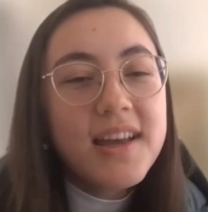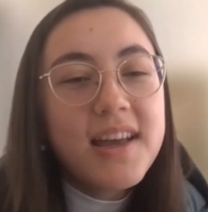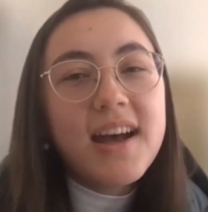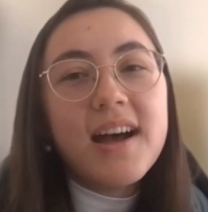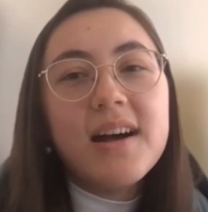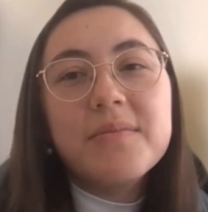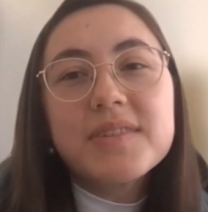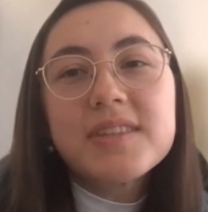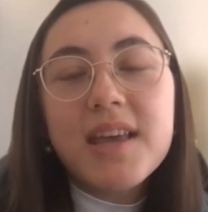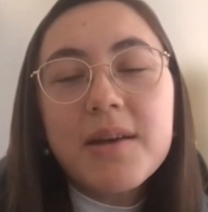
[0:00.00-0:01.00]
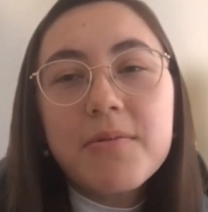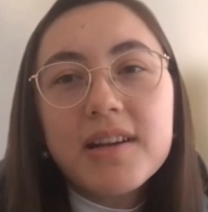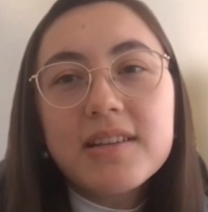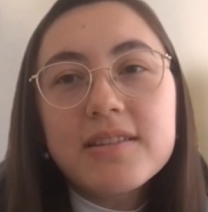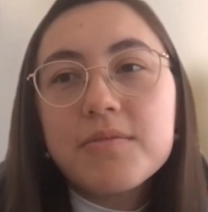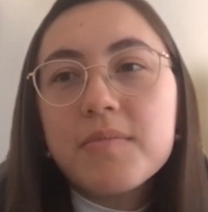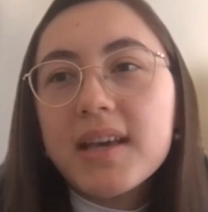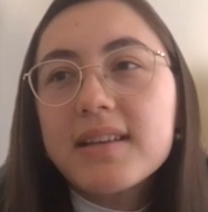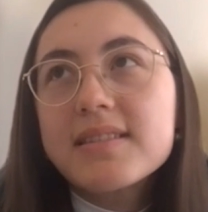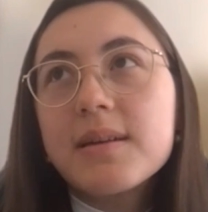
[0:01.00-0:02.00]
Um, right. So they wanted to
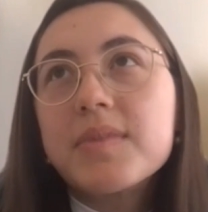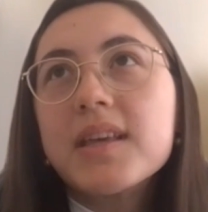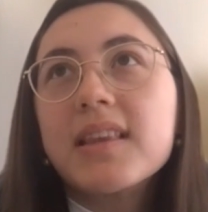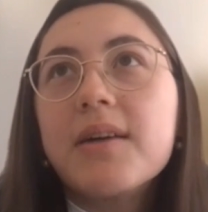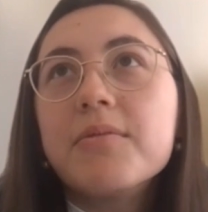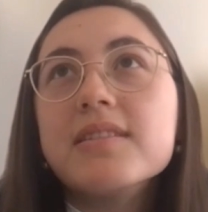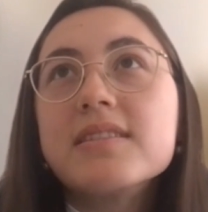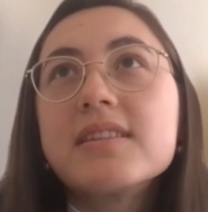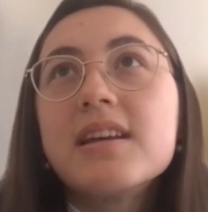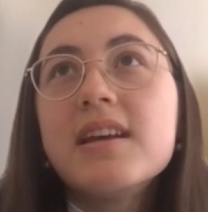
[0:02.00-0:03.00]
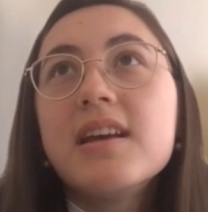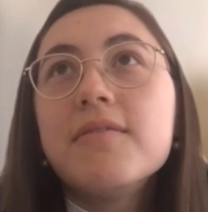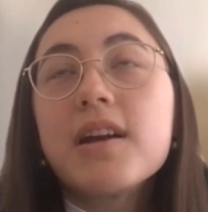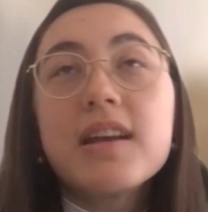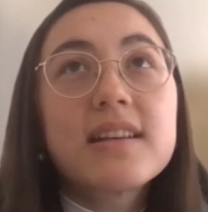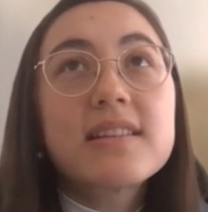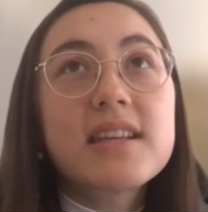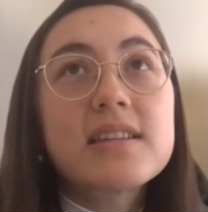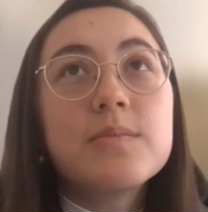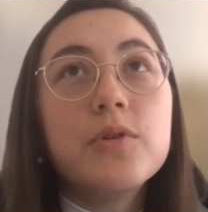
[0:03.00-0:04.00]
make something that was very
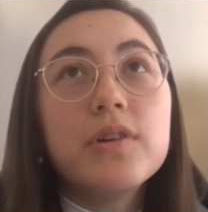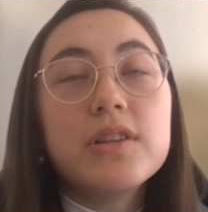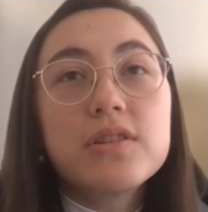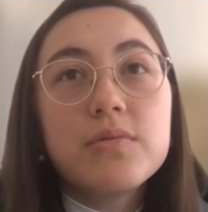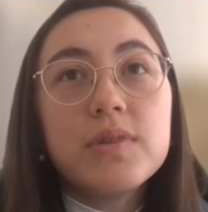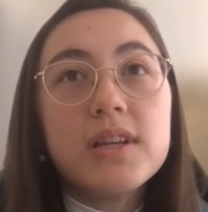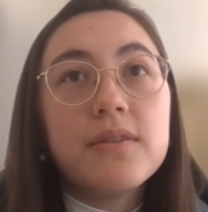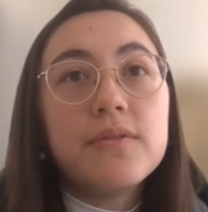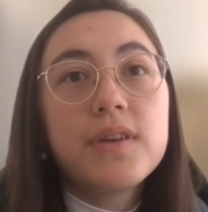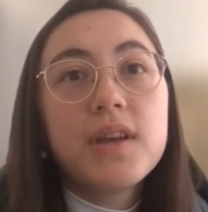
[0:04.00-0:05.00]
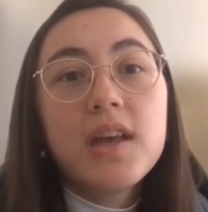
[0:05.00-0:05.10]
accessible, intuitive,